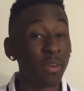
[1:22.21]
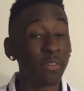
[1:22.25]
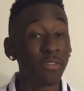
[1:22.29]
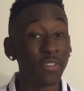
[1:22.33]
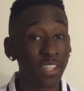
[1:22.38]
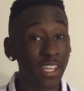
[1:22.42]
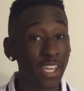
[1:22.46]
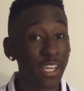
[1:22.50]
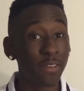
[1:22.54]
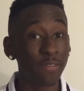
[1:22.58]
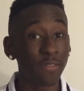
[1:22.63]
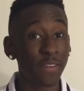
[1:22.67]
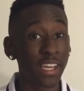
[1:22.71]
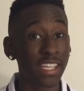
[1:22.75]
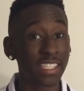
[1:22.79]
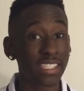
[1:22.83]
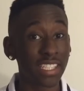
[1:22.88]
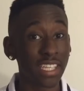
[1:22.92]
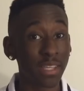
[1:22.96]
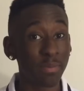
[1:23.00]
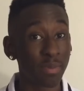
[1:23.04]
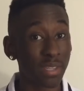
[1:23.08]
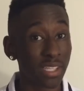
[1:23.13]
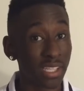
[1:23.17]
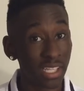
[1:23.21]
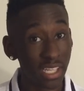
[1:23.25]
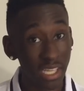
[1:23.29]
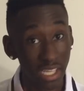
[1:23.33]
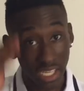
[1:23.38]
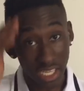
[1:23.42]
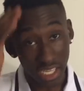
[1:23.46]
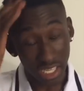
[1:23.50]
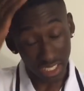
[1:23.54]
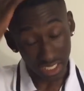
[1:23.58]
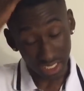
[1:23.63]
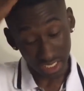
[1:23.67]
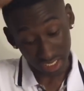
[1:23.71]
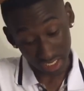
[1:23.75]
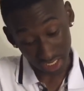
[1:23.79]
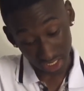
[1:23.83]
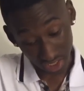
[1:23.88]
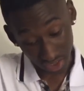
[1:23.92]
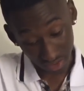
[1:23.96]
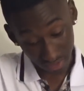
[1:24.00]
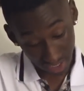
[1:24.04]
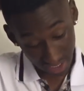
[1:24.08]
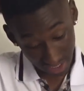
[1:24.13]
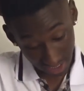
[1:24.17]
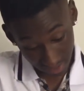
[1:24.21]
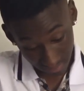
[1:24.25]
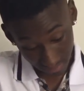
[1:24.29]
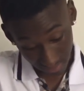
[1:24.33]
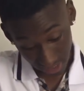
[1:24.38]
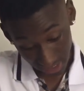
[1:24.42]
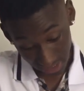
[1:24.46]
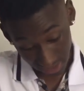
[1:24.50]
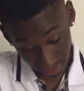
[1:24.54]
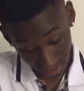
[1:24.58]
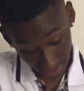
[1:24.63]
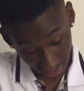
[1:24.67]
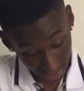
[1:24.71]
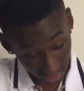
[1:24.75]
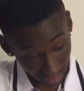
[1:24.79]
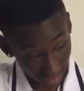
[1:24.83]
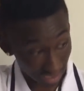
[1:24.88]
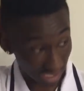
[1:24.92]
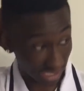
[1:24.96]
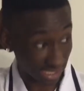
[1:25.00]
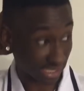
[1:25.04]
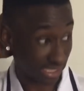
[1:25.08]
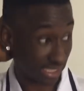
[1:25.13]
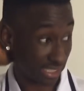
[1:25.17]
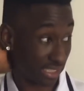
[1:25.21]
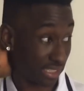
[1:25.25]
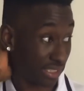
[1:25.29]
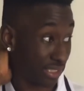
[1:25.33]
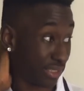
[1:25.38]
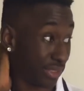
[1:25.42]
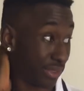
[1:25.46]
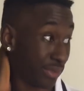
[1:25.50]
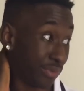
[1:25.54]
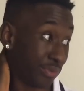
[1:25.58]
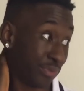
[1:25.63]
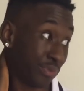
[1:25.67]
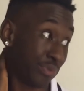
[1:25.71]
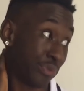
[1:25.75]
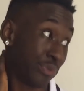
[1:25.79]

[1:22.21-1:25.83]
If you keep fake sleeping, the situation might just go like this.